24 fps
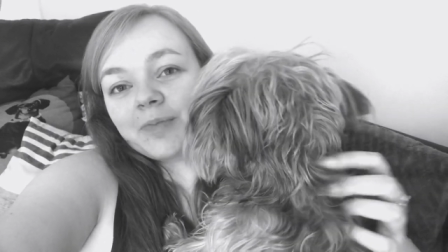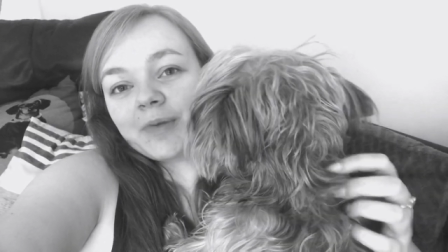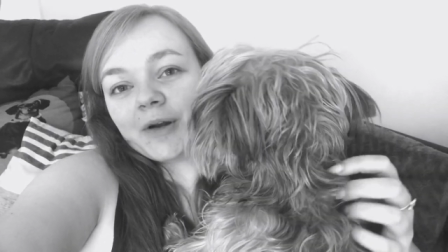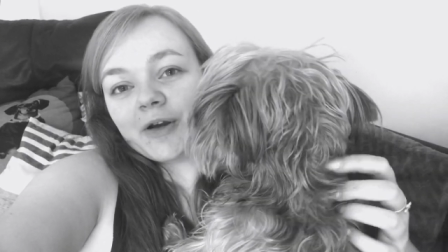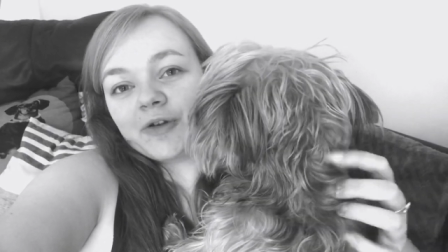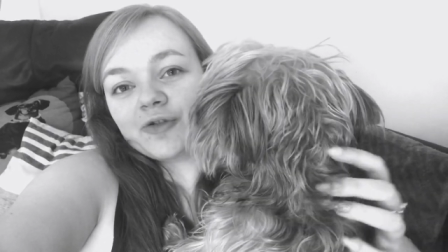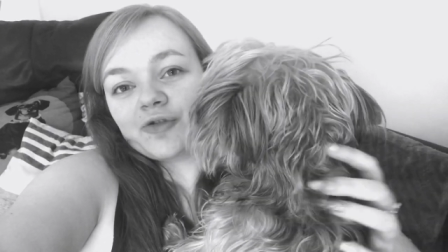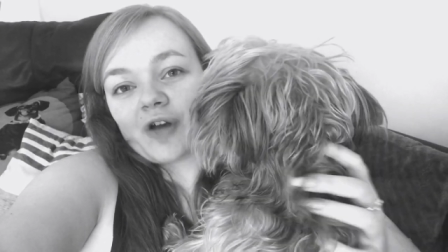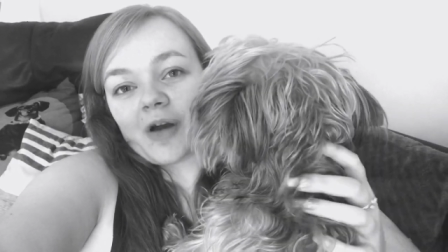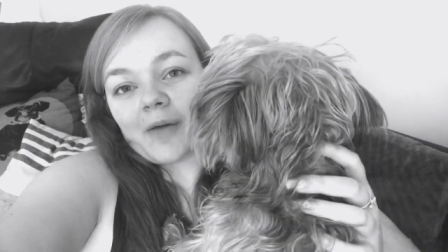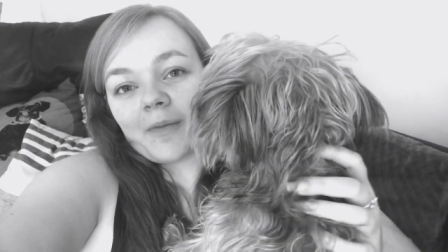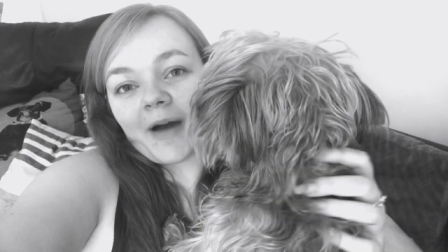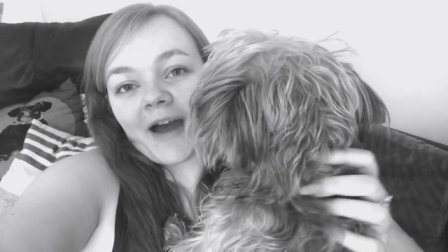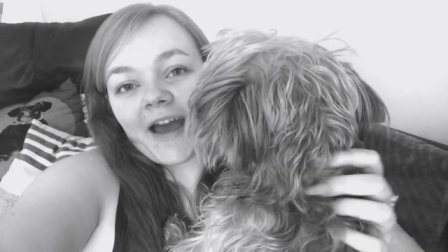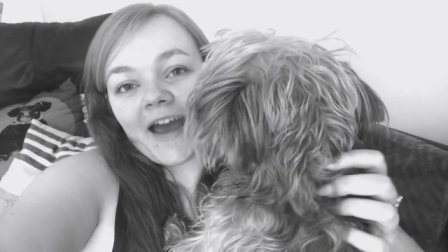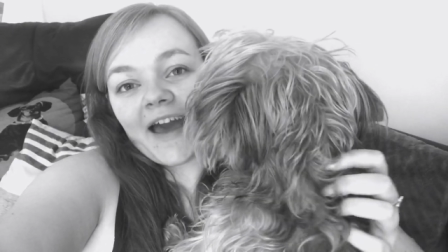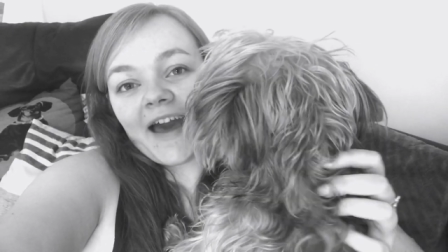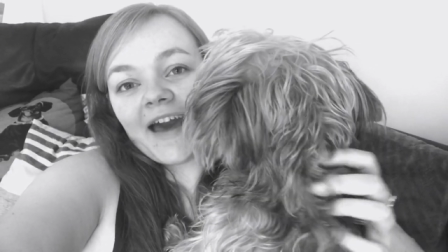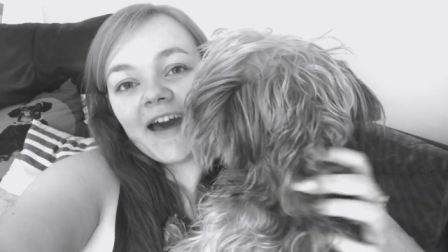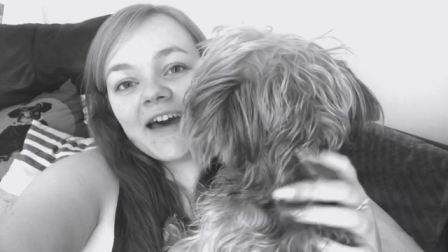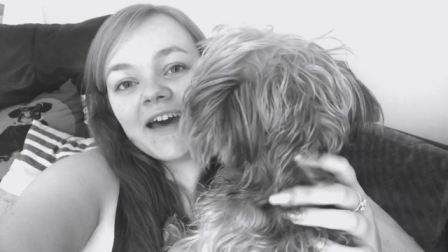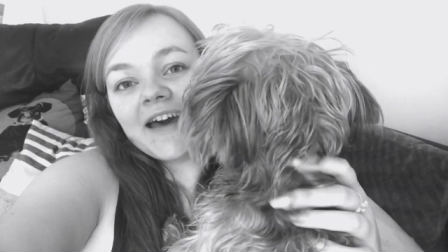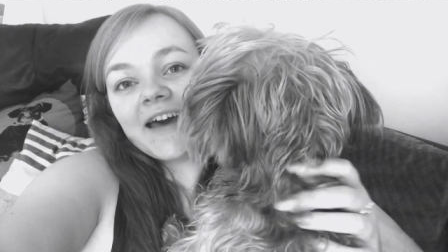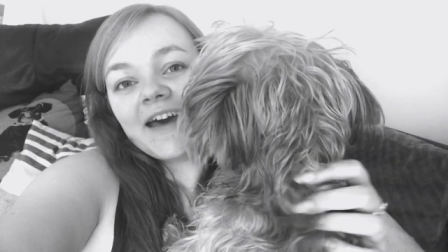blow dry my
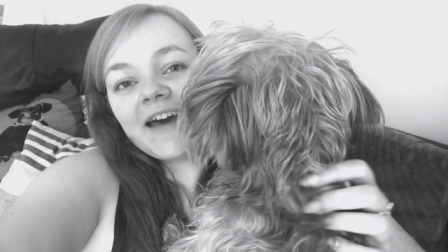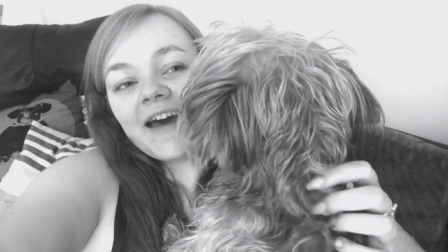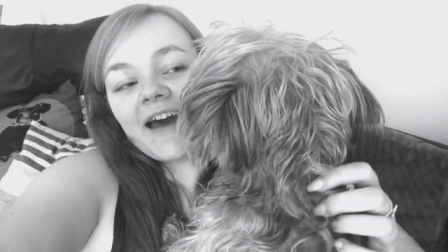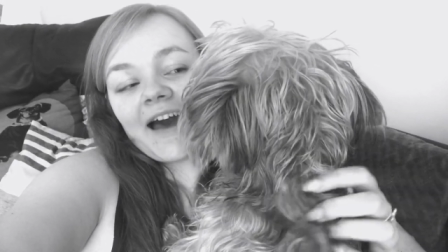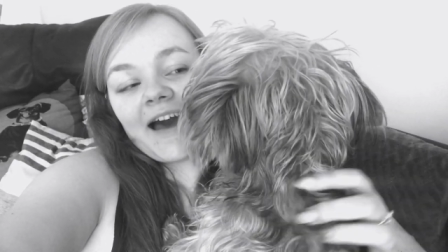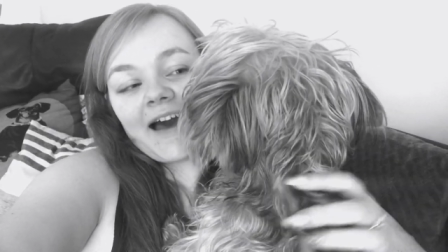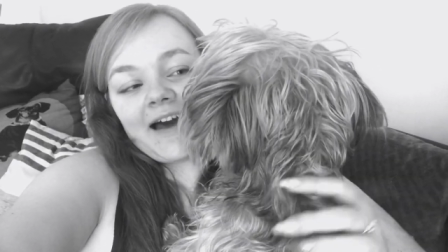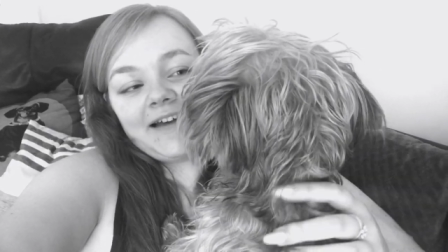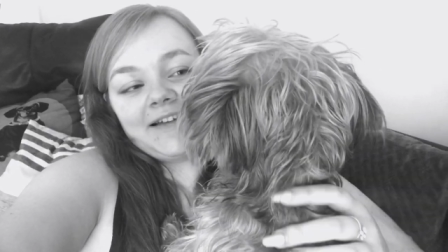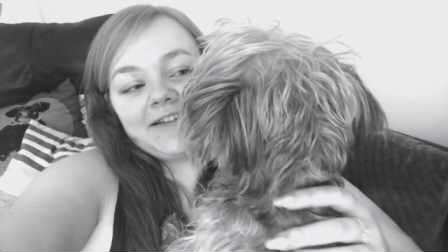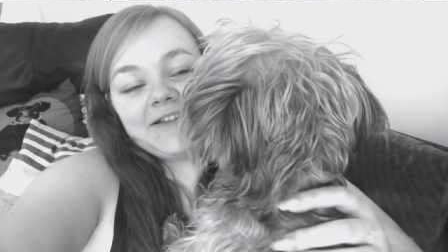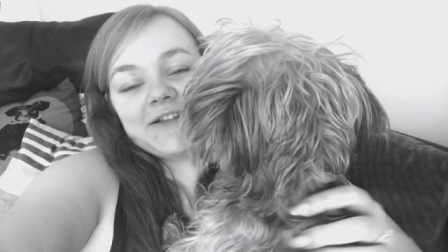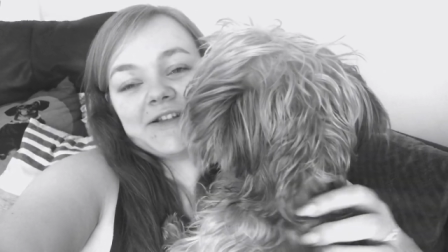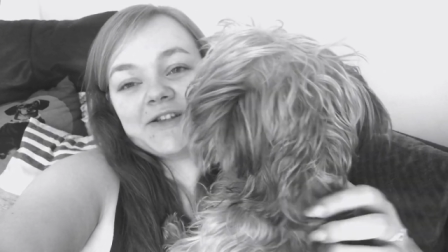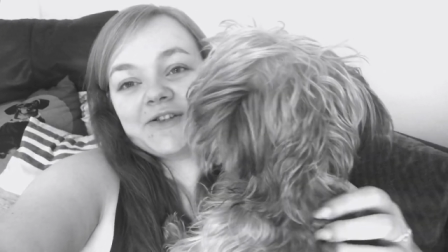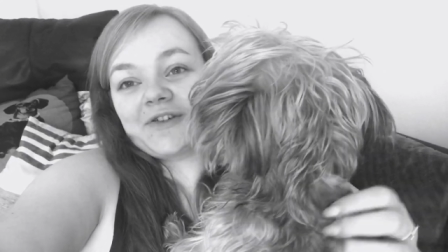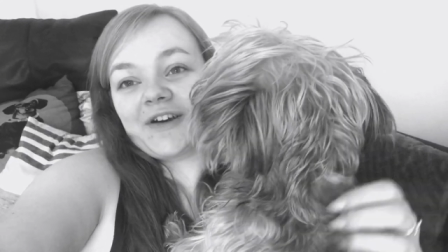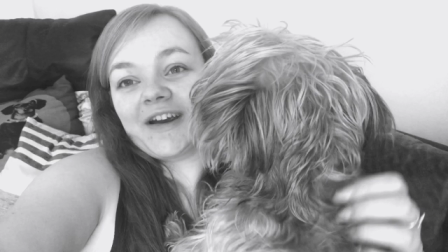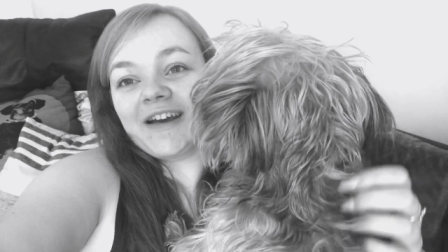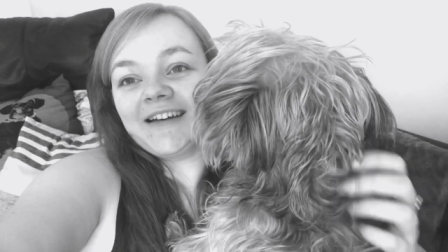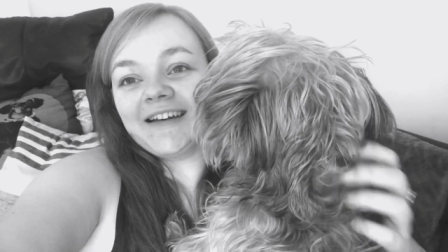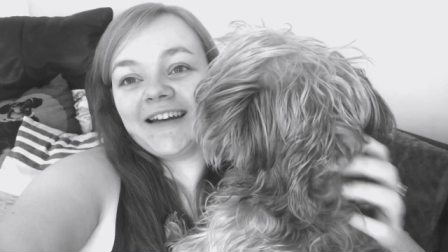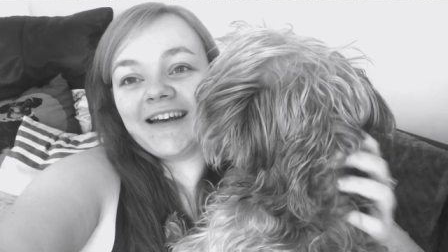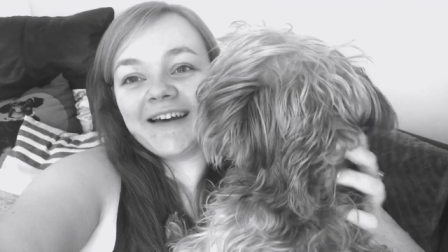hair and
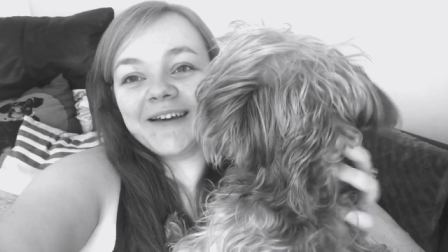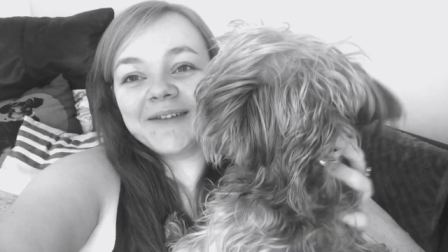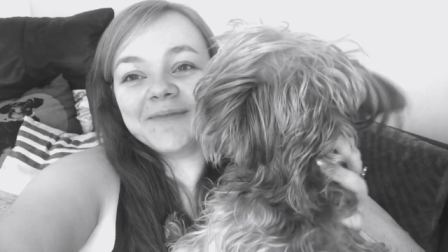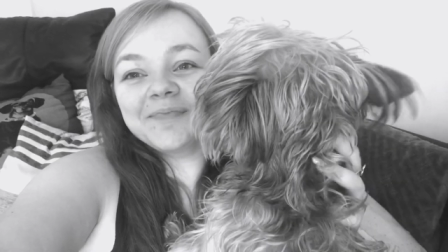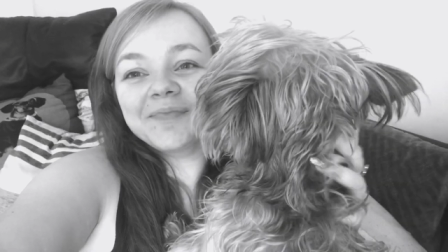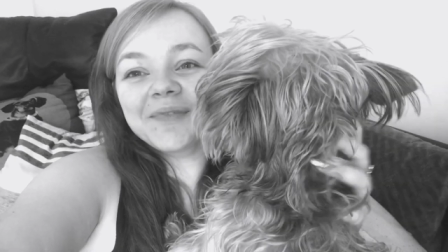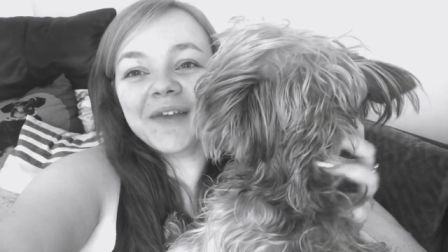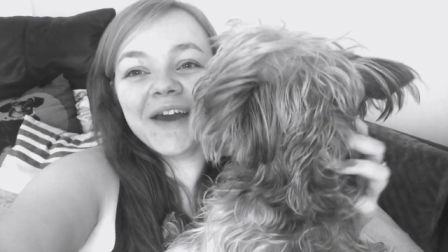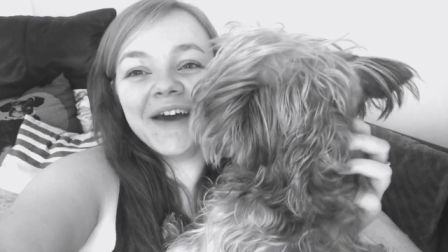straighten it.